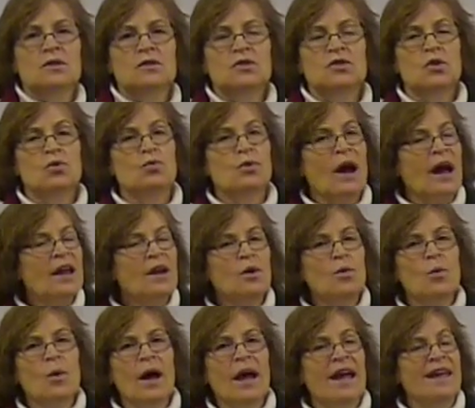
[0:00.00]
So right
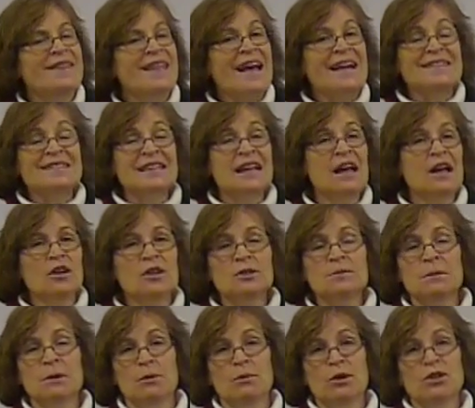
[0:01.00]
away that tells
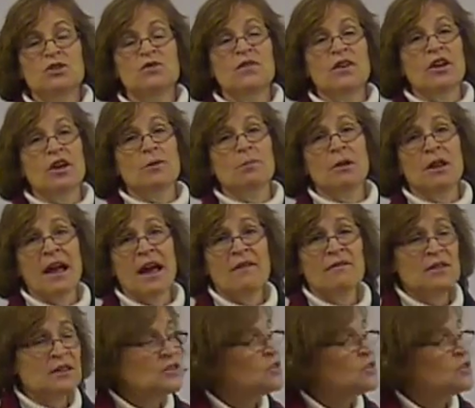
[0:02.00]
me which variable I have to